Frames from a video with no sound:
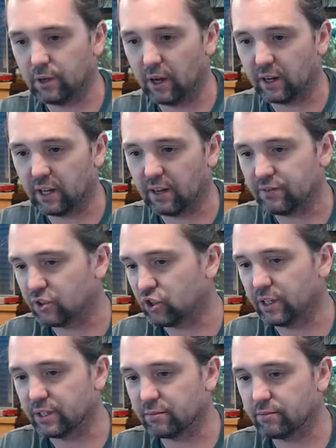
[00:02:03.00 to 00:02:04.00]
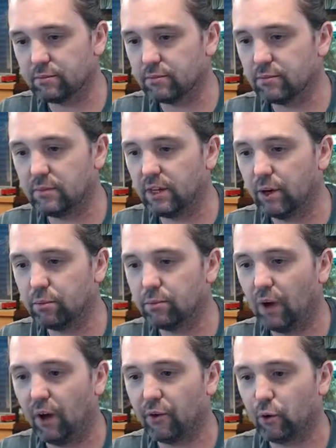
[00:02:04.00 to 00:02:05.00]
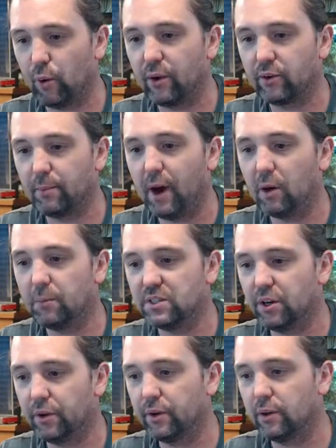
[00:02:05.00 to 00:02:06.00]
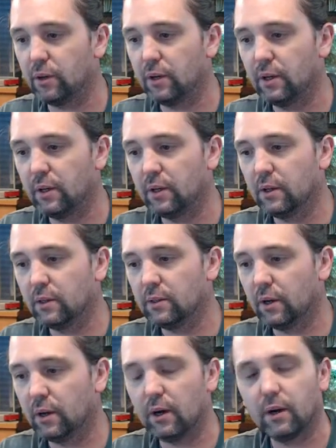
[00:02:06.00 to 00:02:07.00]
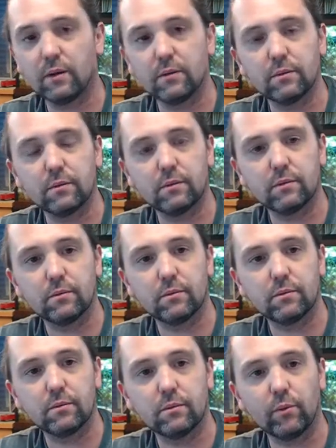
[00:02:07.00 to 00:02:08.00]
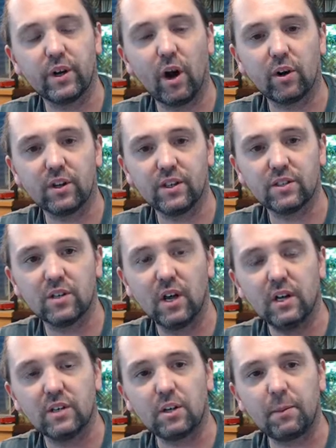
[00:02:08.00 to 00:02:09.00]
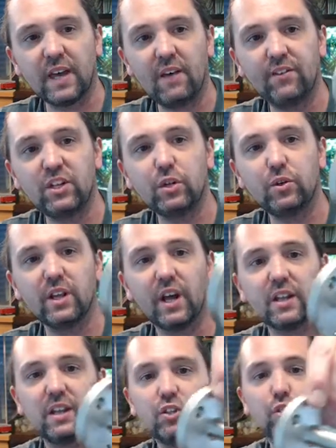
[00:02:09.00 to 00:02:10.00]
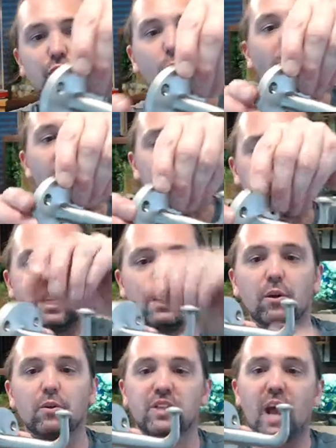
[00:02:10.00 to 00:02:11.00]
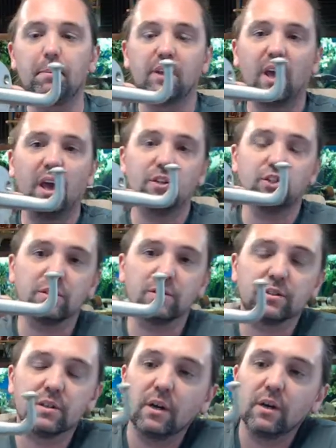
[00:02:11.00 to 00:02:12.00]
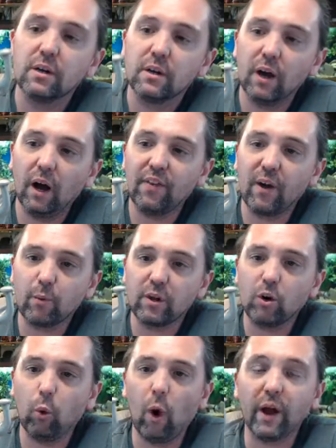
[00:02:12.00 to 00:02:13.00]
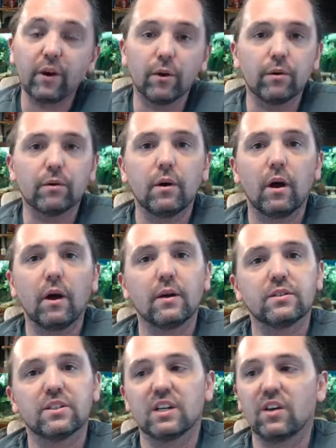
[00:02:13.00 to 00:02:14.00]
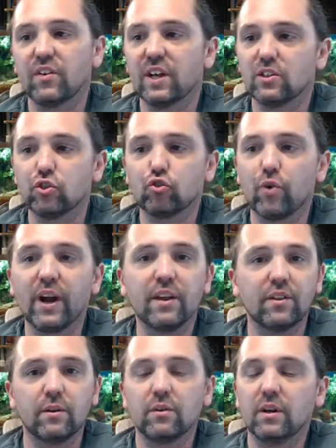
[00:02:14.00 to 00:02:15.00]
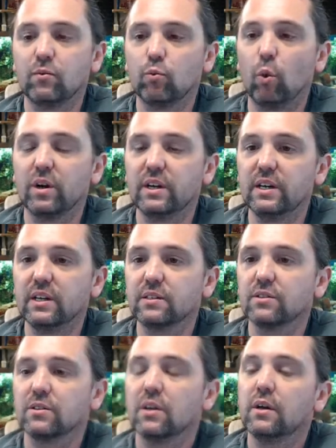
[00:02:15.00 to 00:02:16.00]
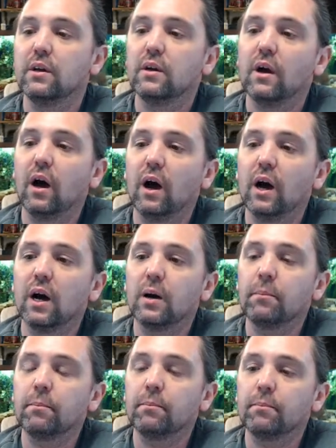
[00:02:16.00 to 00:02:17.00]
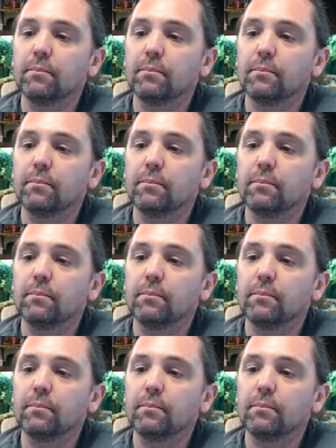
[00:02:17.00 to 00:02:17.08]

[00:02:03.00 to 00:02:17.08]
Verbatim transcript: uh, gives just, you know, other roundabout material uh, regarding this. Something heavy duty like this you're going to see in those applications uh, that require uh, significant strength and, what it is. Um,